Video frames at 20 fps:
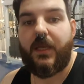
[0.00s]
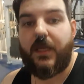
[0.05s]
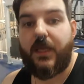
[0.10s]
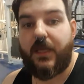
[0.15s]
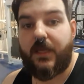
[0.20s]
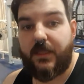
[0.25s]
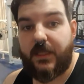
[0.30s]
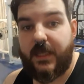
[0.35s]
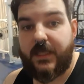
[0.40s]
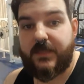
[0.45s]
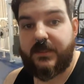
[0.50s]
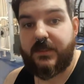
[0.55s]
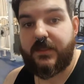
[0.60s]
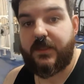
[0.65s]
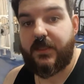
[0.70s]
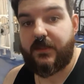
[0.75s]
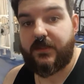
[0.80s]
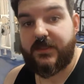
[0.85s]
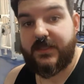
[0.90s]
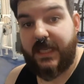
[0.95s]
It lasts
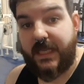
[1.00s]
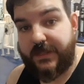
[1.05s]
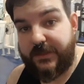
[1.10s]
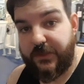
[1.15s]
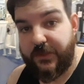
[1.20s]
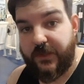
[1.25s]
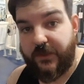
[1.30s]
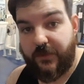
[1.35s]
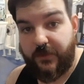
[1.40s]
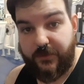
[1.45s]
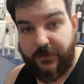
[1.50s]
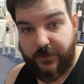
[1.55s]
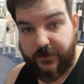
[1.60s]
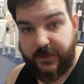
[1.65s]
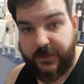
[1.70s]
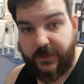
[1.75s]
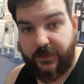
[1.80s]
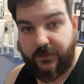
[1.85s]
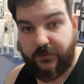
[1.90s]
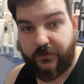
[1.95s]
until Saturday the
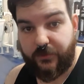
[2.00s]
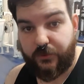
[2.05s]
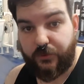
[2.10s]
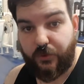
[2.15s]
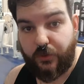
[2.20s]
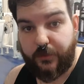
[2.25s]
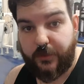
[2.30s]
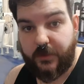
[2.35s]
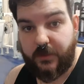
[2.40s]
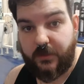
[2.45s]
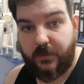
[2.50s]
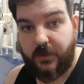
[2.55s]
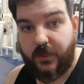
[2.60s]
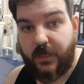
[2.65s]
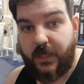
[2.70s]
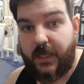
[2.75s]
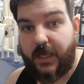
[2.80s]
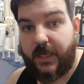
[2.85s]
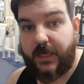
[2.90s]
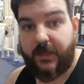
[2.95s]
13th of October,
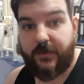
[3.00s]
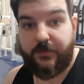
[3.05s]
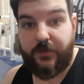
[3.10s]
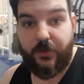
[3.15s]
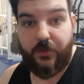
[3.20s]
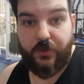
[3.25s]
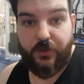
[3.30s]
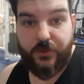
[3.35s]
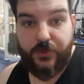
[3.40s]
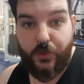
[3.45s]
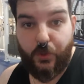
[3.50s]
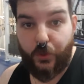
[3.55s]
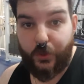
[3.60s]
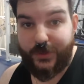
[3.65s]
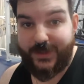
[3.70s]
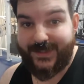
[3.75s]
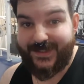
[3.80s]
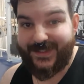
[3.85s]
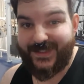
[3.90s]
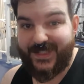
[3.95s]
and if you use
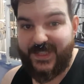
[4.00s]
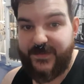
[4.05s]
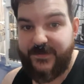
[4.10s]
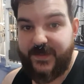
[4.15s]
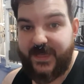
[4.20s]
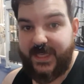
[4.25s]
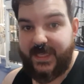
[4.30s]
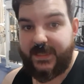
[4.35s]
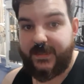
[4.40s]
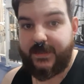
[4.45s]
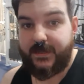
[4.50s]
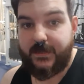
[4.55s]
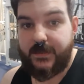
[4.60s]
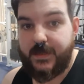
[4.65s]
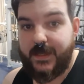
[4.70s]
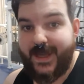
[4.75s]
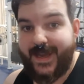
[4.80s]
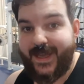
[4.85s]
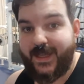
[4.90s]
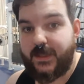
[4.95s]
code
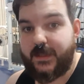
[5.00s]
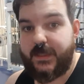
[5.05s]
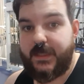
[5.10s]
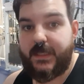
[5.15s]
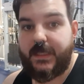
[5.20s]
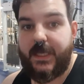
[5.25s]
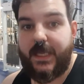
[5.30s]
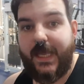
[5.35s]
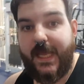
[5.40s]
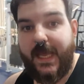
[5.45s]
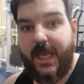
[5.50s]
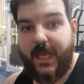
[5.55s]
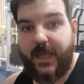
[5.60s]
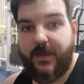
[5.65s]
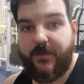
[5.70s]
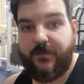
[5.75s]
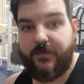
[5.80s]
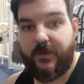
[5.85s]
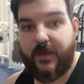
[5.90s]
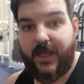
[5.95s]
LEAF18,
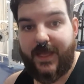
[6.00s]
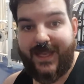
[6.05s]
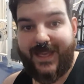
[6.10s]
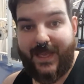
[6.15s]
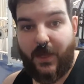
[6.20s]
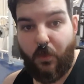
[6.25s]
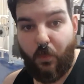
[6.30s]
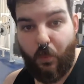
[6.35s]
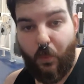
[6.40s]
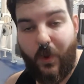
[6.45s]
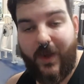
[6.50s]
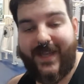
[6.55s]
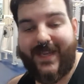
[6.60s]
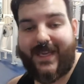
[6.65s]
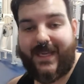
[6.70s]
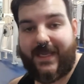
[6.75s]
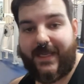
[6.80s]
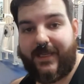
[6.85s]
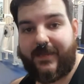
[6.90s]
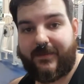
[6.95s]

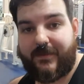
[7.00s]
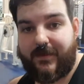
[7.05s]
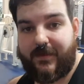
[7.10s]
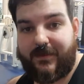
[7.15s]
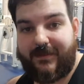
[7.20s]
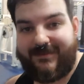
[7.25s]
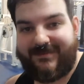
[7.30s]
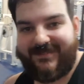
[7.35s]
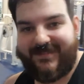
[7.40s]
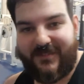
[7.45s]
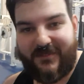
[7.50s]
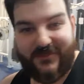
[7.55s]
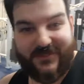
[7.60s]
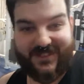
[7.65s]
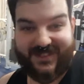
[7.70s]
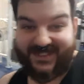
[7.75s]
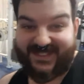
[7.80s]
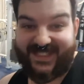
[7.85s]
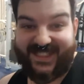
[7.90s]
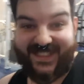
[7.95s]
L-E-A-F-1-8, I was
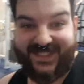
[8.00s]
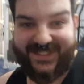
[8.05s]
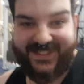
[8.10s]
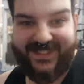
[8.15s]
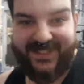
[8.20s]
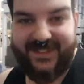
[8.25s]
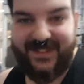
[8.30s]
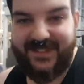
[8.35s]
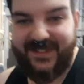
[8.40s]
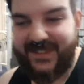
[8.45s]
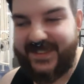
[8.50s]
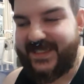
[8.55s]
going to say 18 there,